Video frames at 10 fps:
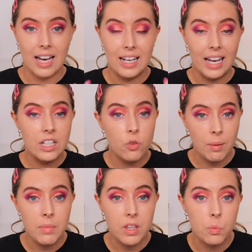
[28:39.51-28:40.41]
And Annie's
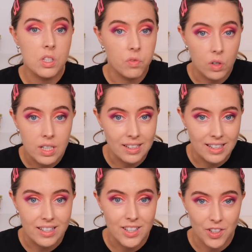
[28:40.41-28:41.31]
grandmother was voicing
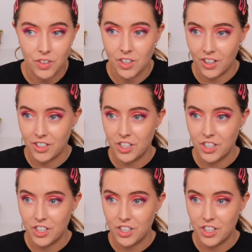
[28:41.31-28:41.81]
this to Vinod.